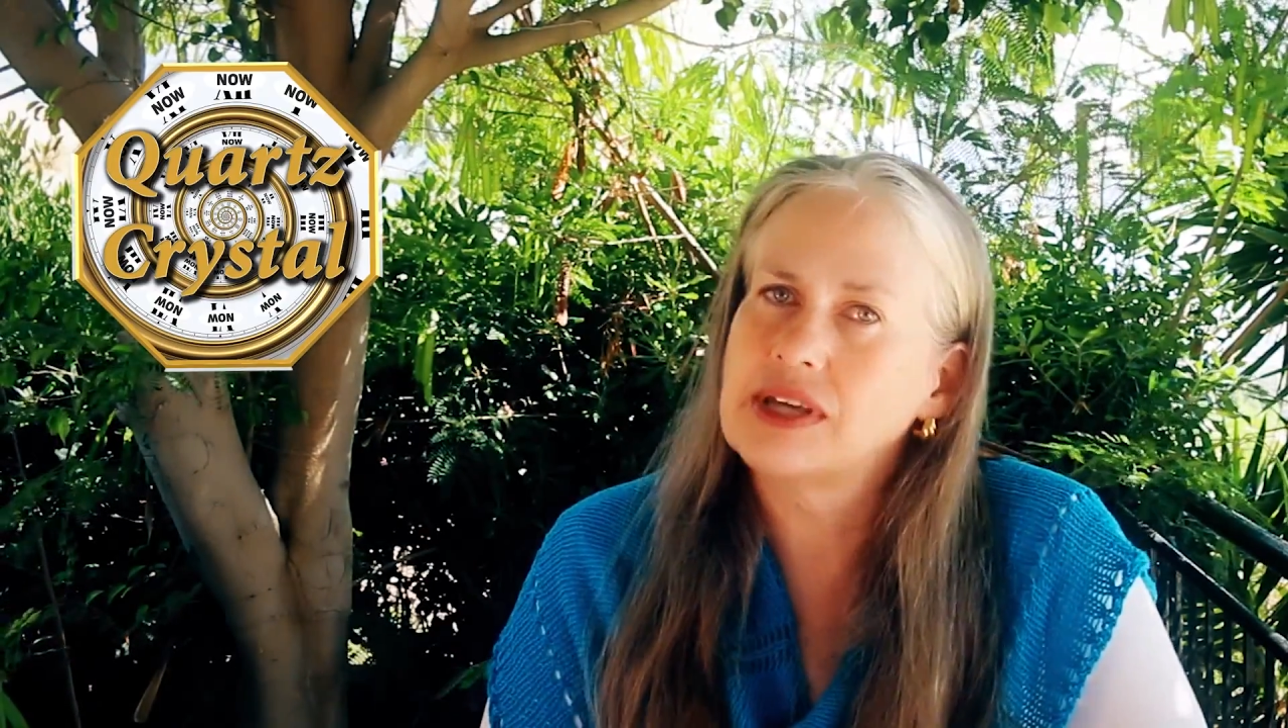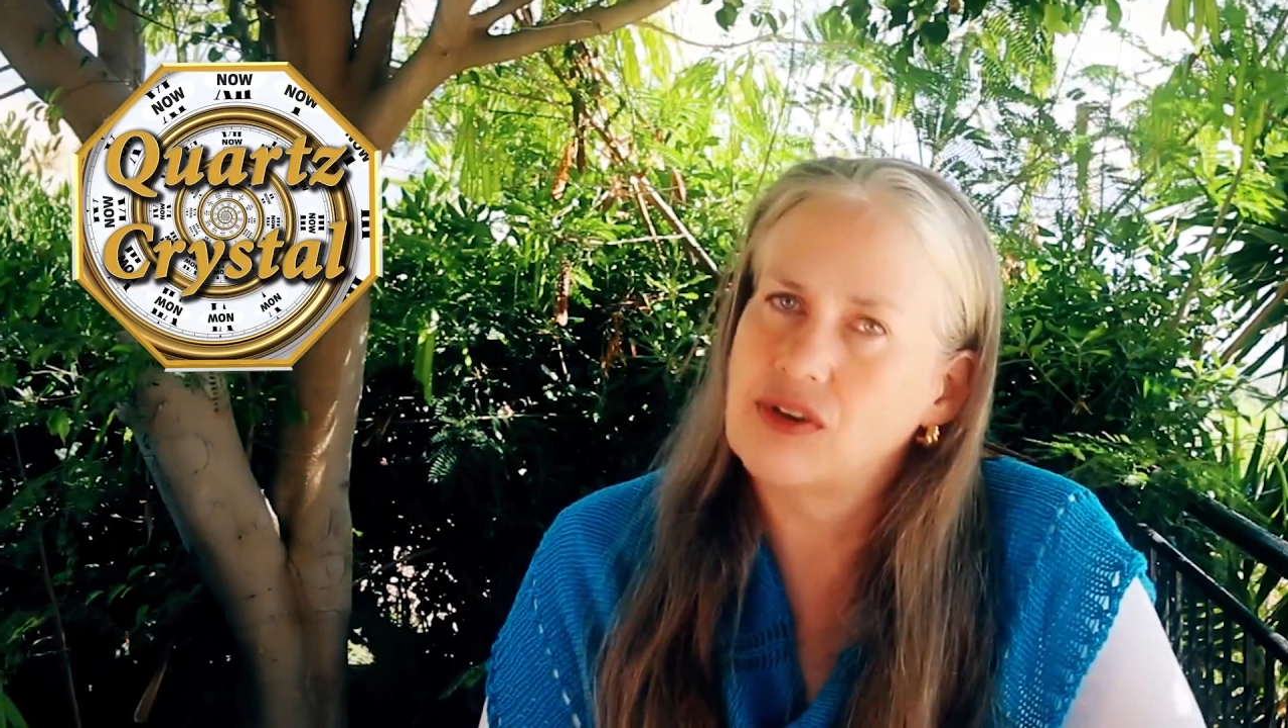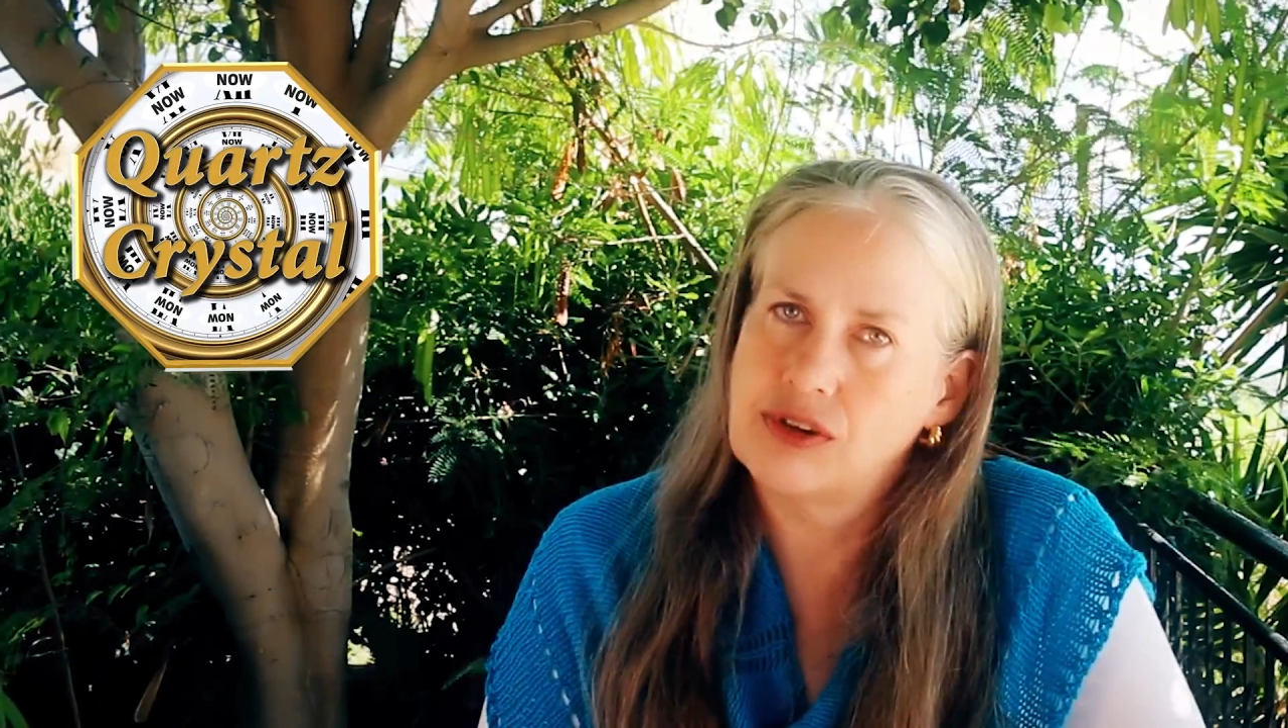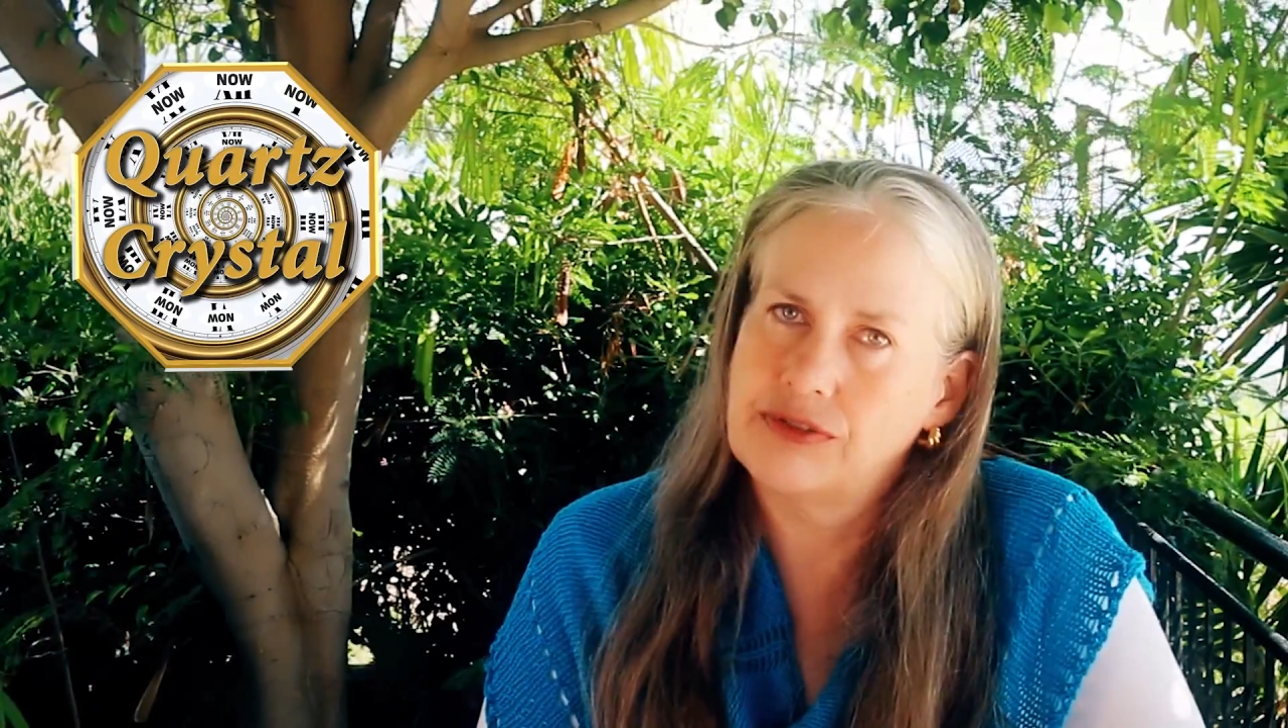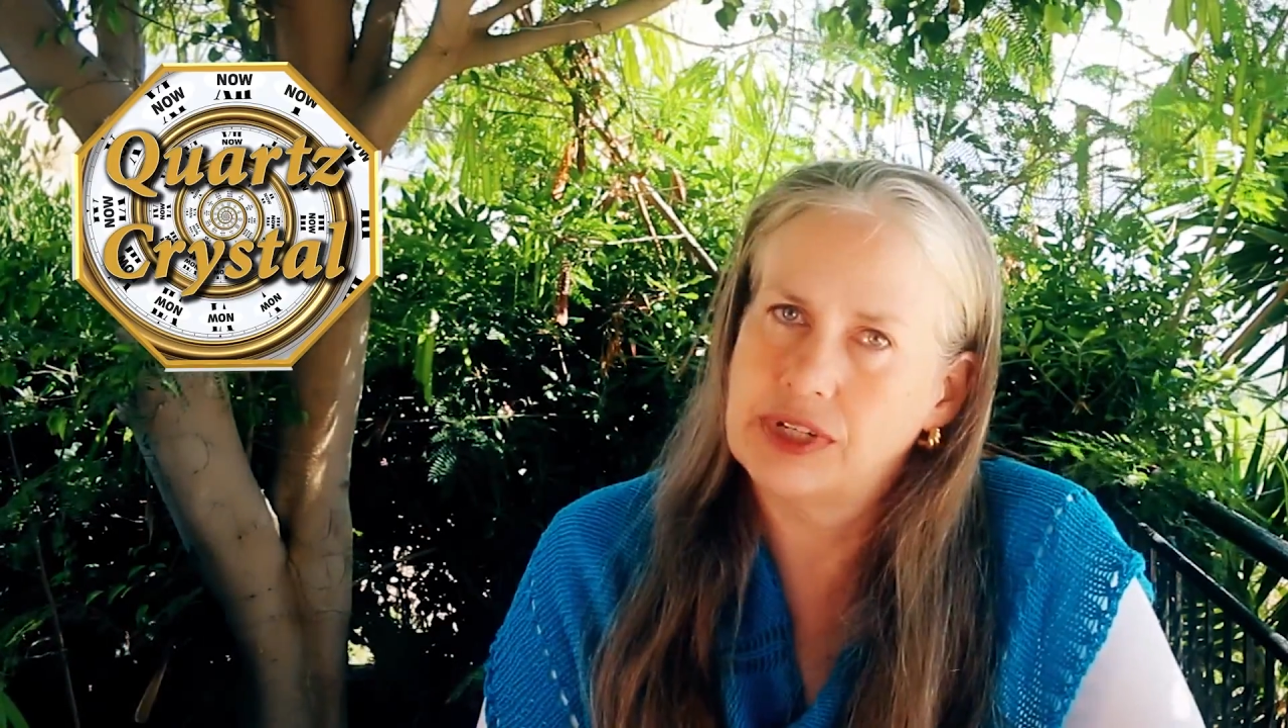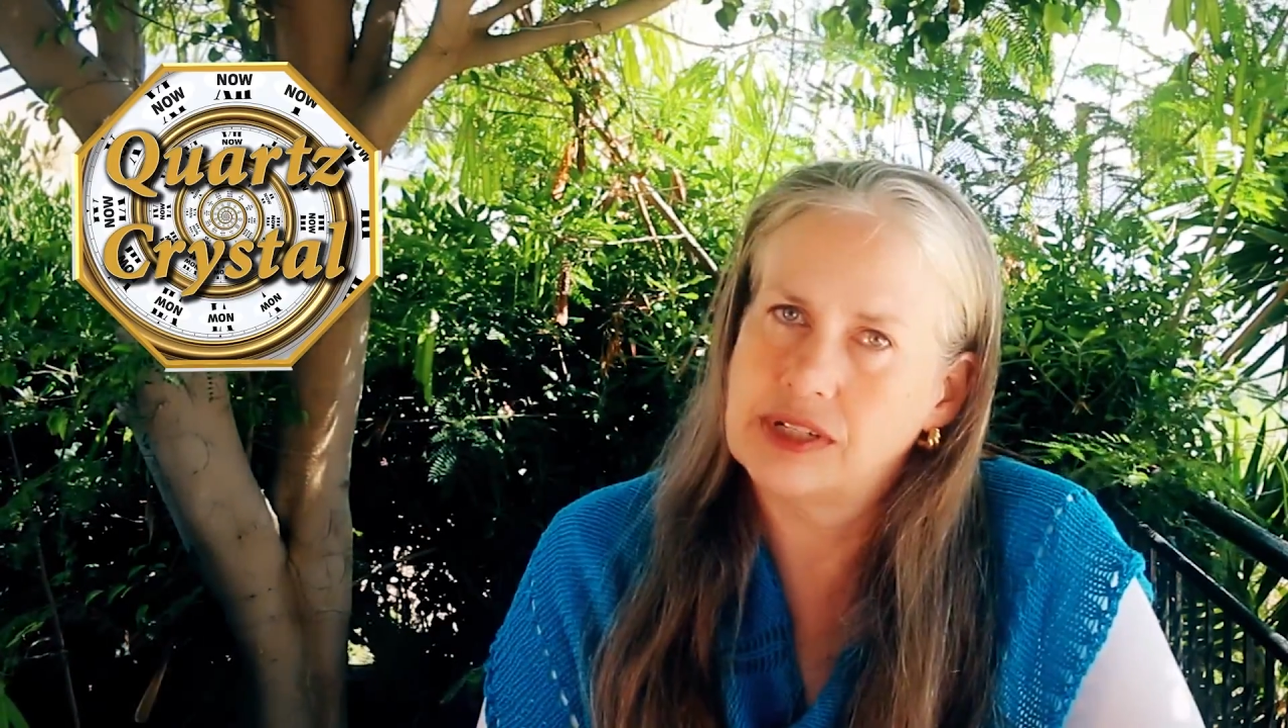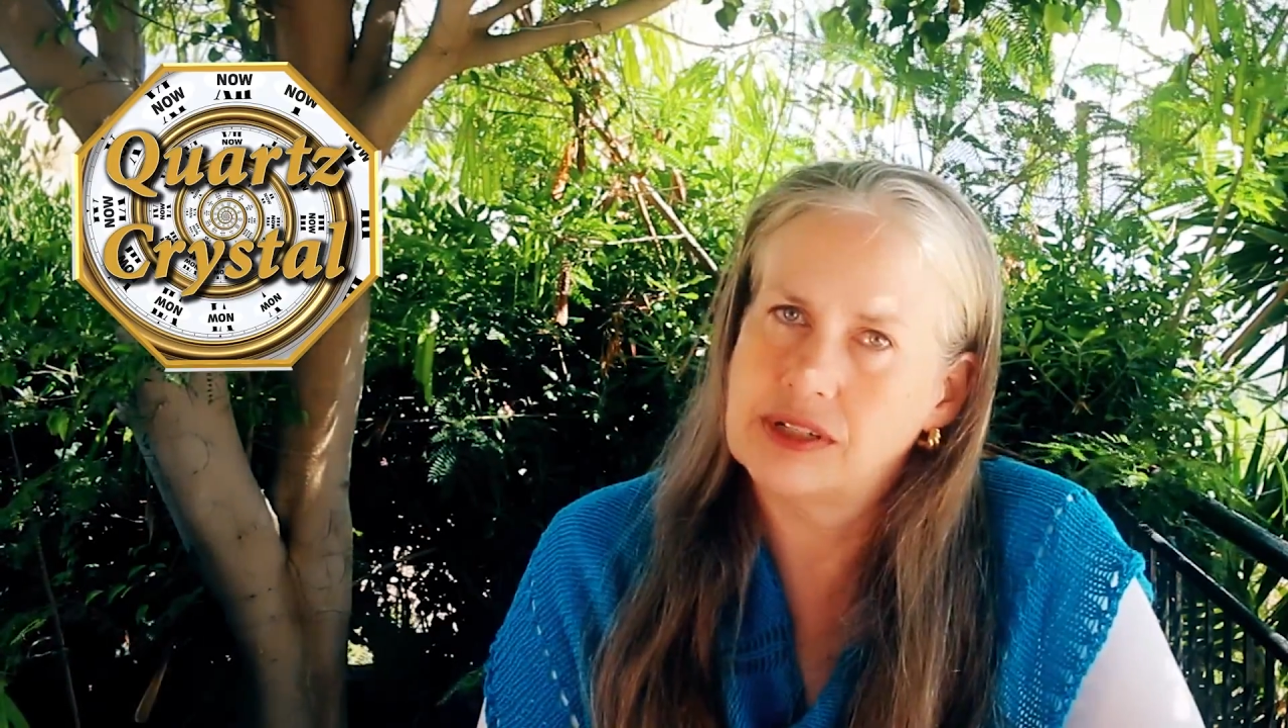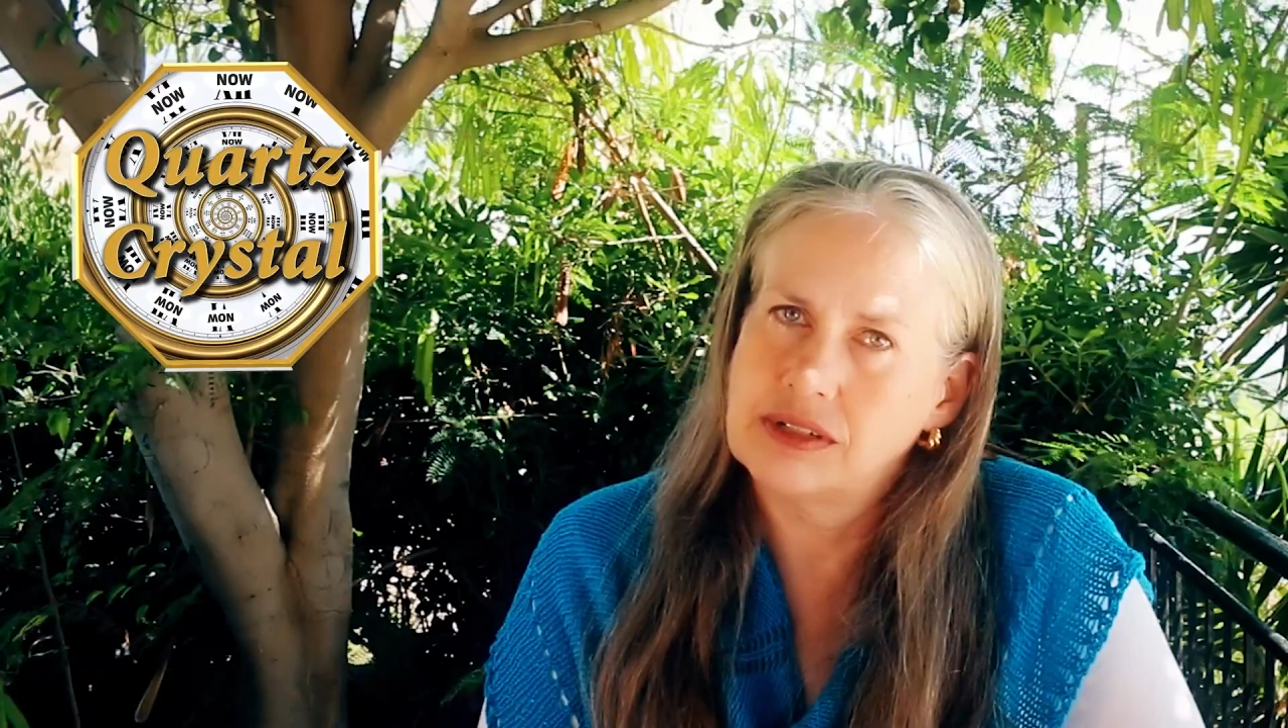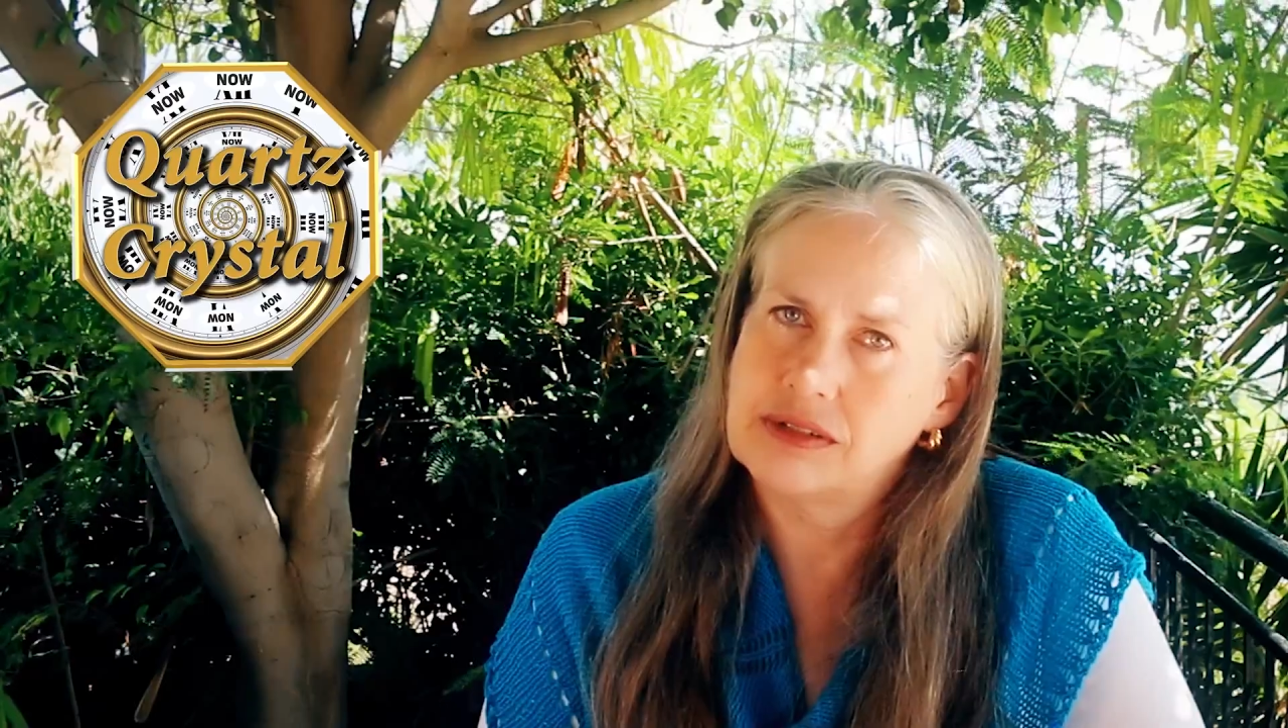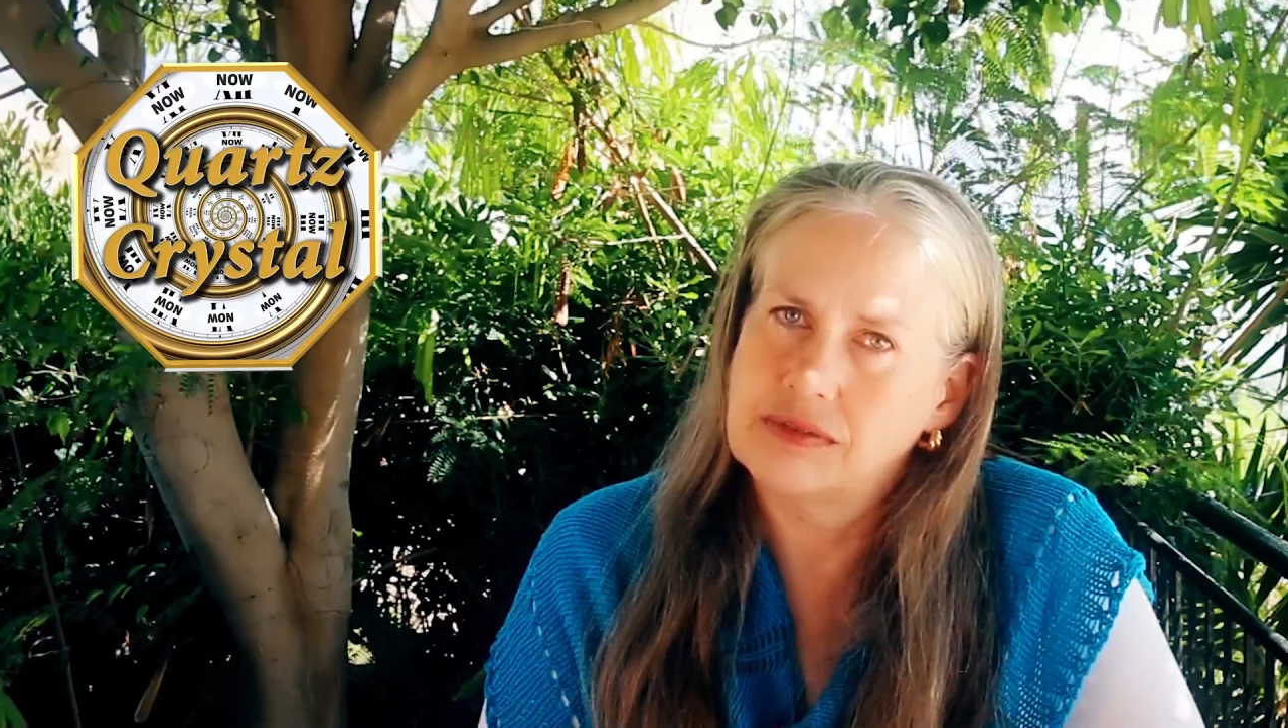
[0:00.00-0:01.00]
counterfeit.